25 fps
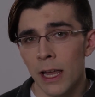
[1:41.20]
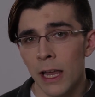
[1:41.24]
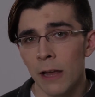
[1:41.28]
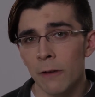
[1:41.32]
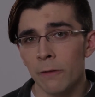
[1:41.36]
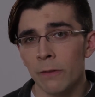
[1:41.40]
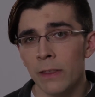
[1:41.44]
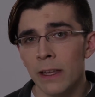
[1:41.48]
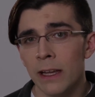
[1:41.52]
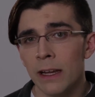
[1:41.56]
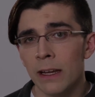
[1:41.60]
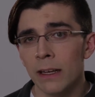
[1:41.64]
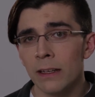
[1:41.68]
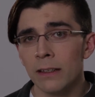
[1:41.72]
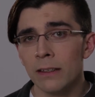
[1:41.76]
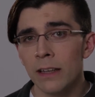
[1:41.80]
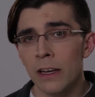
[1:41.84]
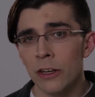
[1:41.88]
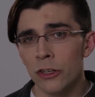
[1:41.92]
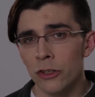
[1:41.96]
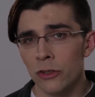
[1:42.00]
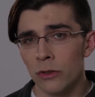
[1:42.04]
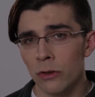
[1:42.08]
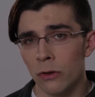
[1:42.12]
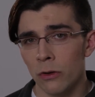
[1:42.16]
If the
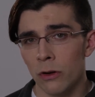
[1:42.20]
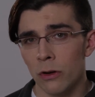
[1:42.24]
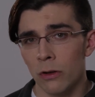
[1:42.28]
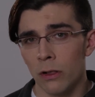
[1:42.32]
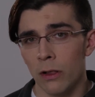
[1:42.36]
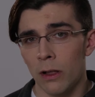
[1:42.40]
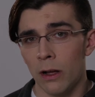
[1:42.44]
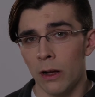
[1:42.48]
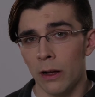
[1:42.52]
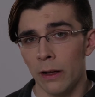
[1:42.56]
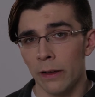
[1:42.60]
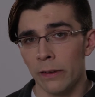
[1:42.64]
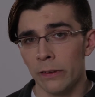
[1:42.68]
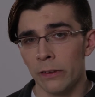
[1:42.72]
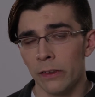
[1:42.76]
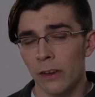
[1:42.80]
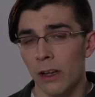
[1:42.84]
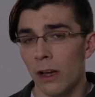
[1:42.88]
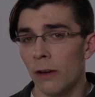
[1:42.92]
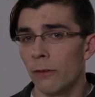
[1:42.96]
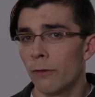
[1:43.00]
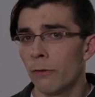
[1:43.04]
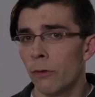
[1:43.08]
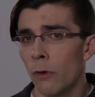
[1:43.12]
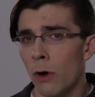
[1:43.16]
conditional clause,
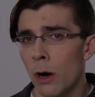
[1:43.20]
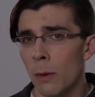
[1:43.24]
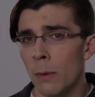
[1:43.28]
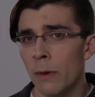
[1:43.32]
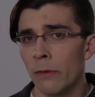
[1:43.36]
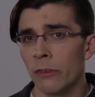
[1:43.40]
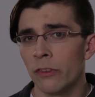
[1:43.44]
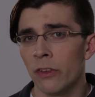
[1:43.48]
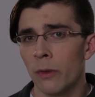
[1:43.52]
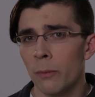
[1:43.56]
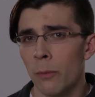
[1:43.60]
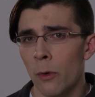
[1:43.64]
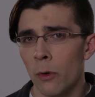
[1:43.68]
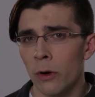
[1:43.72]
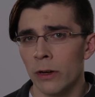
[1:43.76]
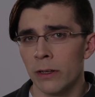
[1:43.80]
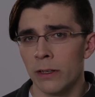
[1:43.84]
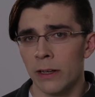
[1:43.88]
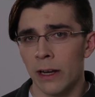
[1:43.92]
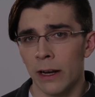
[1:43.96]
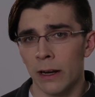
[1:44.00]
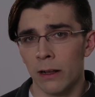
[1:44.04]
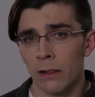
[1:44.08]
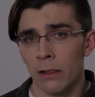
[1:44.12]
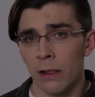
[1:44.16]
a form of
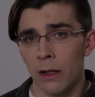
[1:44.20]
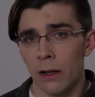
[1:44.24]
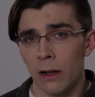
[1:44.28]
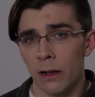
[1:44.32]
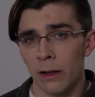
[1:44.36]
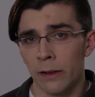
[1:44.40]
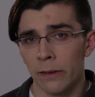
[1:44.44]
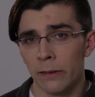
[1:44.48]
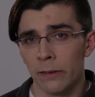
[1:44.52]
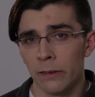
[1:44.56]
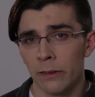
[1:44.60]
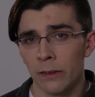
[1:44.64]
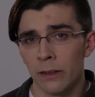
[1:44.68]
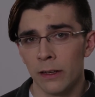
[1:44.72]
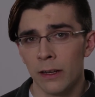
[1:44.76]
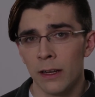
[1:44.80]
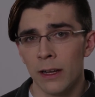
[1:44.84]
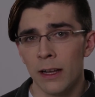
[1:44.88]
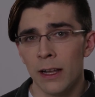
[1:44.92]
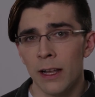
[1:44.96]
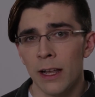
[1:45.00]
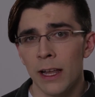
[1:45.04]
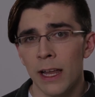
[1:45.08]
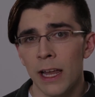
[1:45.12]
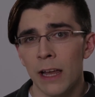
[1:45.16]
subordinate clause,
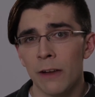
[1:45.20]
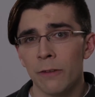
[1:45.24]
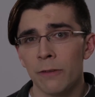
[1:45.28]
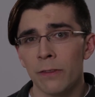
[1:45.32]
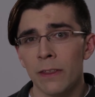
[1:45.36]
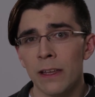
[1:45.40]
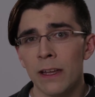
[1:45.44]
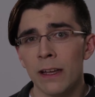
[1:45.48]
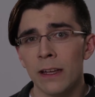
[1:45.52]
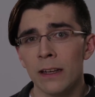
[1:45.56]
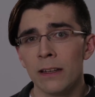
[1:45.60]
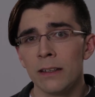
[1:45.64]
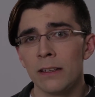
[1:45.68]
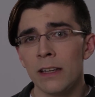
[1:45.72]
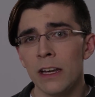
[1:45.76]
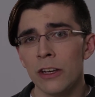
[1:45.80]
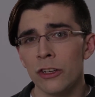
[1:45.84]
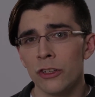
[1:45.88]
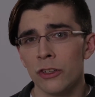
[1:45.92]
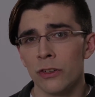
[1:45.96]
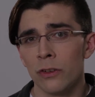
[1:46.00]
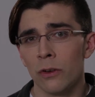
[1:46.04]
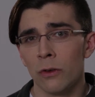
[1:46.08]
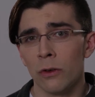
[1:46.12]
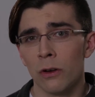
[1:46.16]
if the
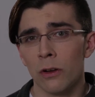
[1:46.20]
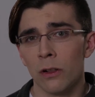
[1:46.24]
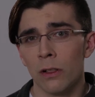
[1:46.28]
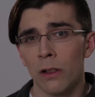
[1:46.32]
conditional